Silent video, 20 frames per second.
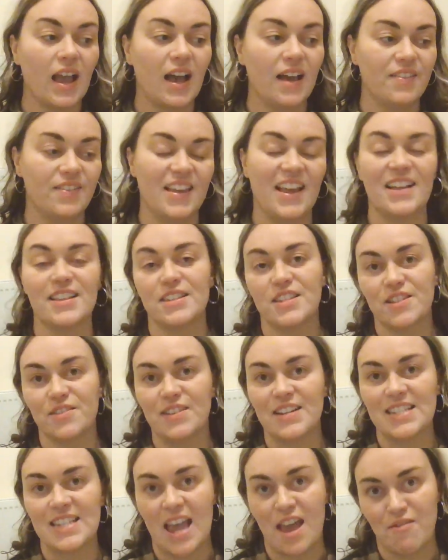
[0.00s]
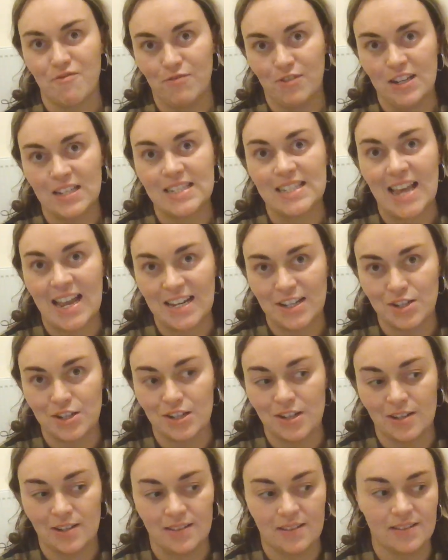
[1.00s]
And the answer is every
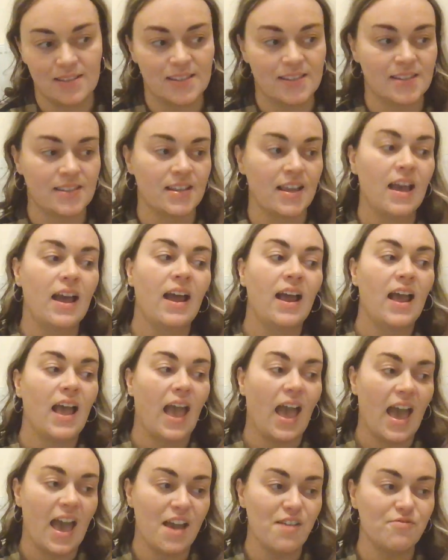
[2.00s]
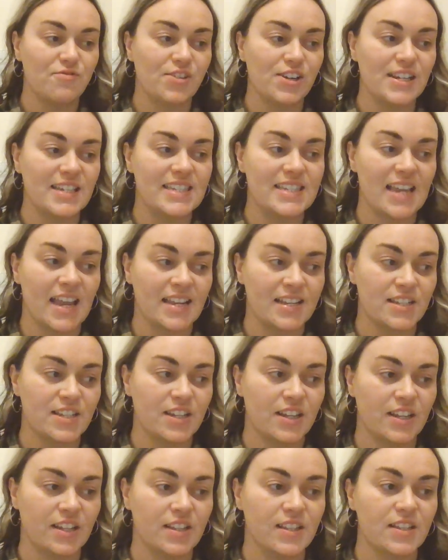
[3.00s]
sentence. Every
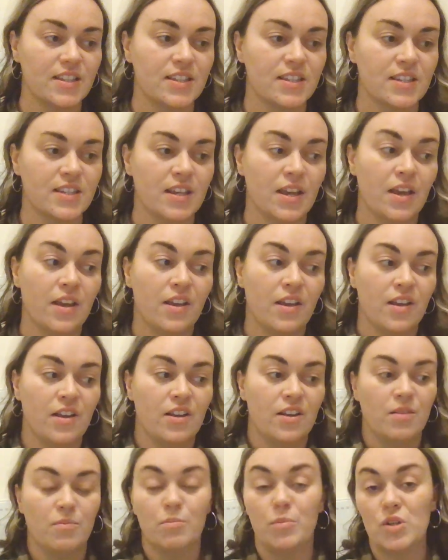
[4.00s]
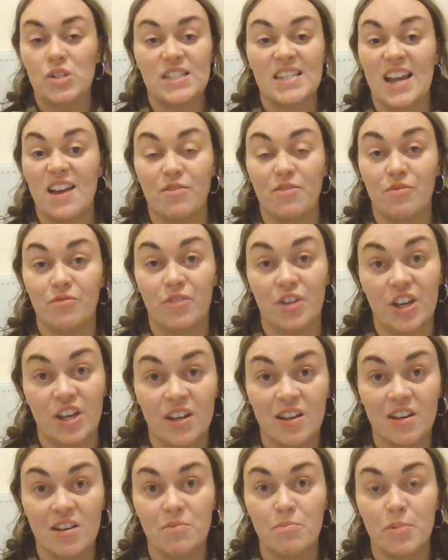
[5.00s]
sentence must have a
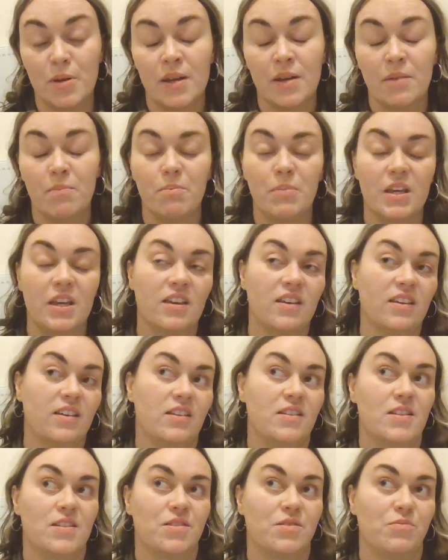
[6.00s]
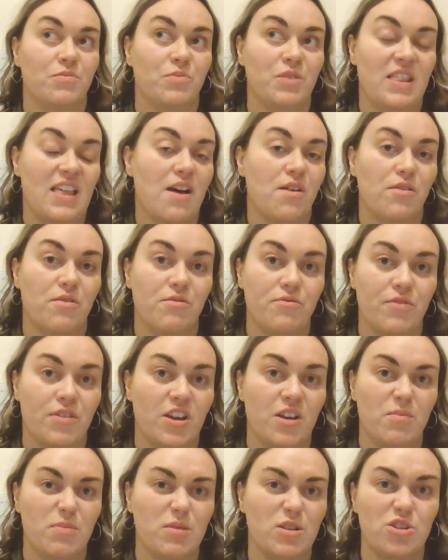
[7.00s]
verb because without a
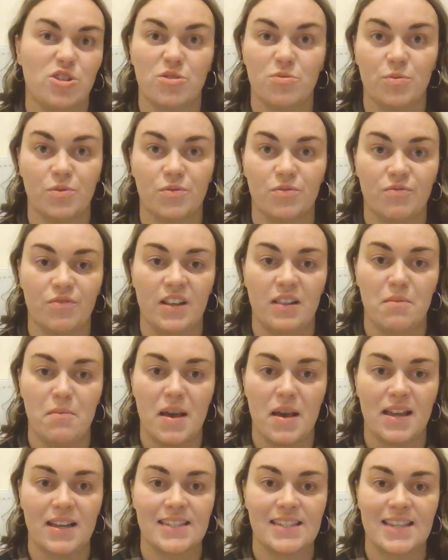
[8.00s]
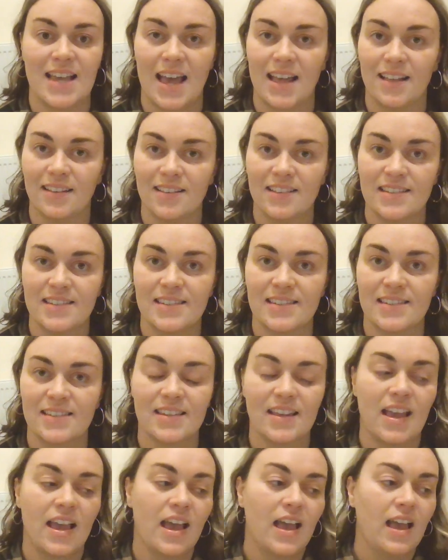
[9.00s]
verb it just wouldn't really make sense.